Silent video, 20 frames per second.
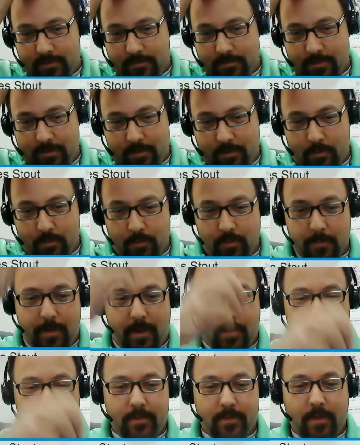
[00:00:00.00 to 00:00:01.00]
is really cool
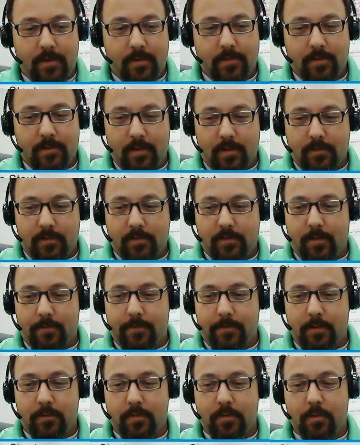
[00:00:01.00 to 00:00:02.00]
about that is
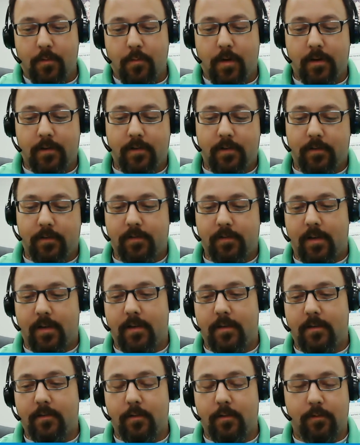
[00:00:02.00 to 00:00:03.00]
if you do want to,
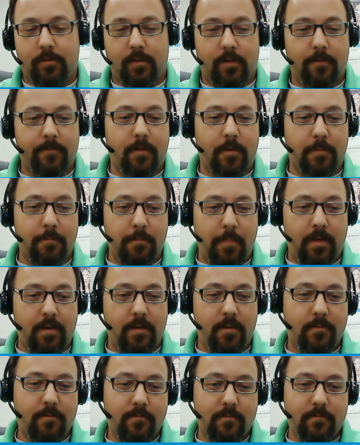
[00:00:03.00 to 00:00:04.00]
say, use a different
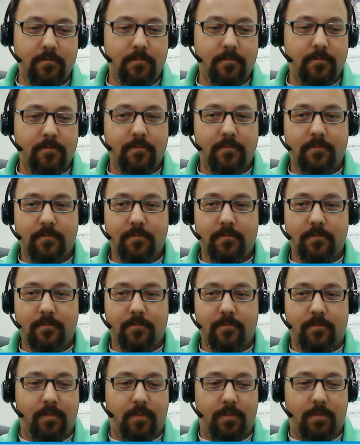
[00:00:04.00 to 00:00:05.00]
menu,
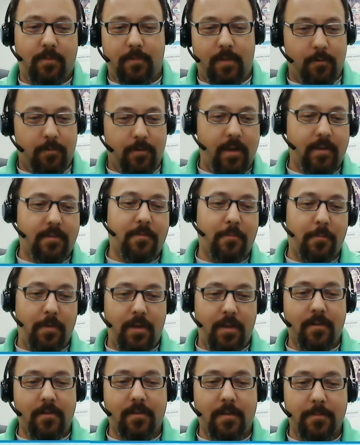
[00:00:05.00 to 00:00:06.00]
next
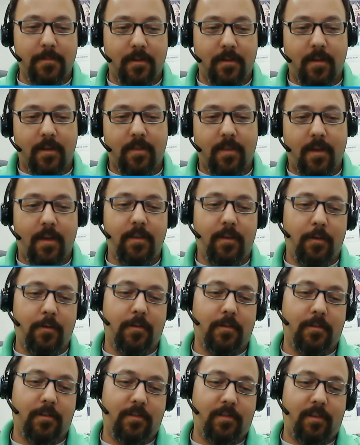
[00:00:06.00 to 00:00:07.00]
week or something like that, you
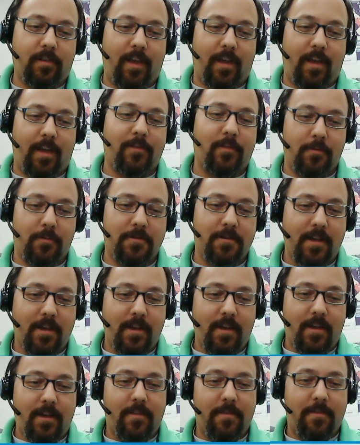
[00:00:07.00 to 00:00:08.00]
can schedule
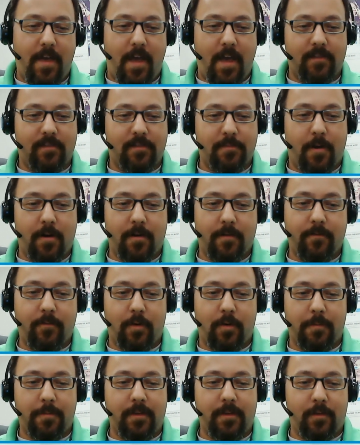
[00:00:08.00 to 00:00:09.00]
that smart
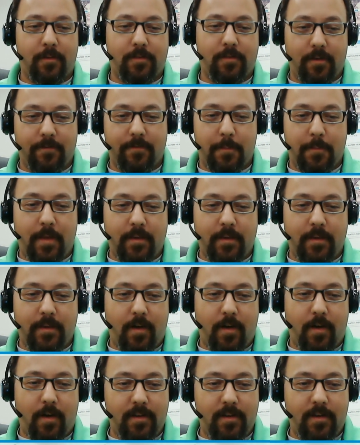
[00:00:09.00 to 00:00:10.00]
form to use a different
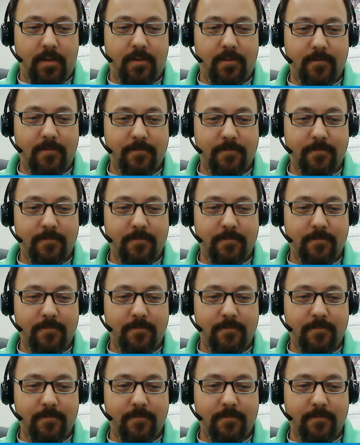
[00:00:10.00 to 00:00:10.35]
menu ID.